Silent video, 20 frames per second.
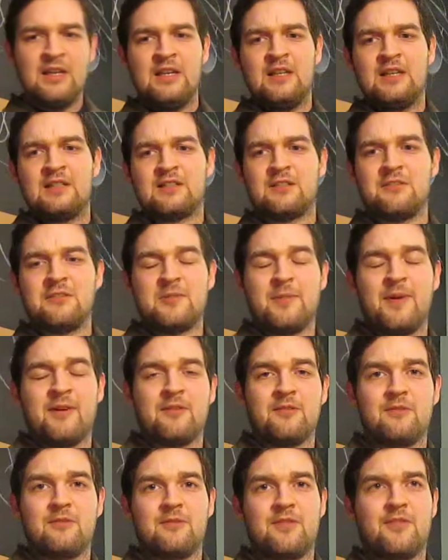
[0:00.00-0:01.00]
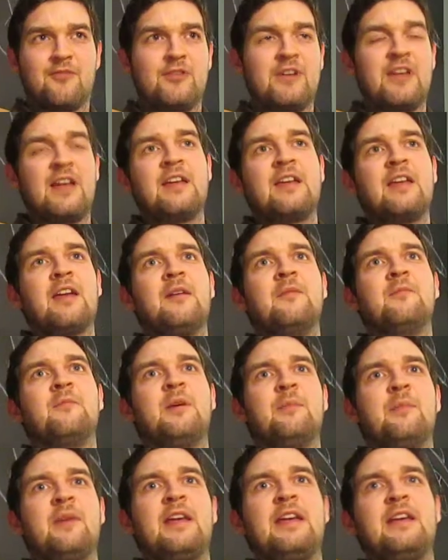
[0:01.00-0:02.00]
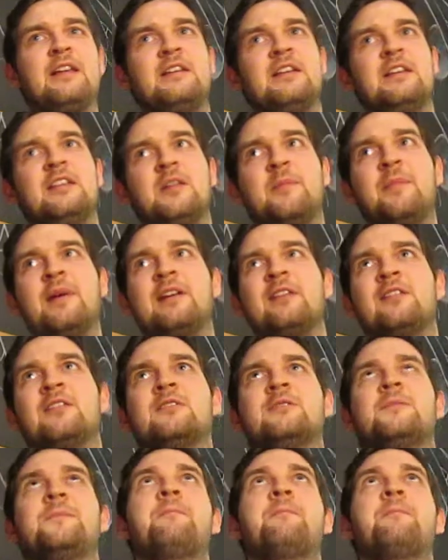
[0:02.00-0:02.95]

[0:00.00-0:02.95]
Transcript: So it was about 3 a.m. when my head hit the pillow,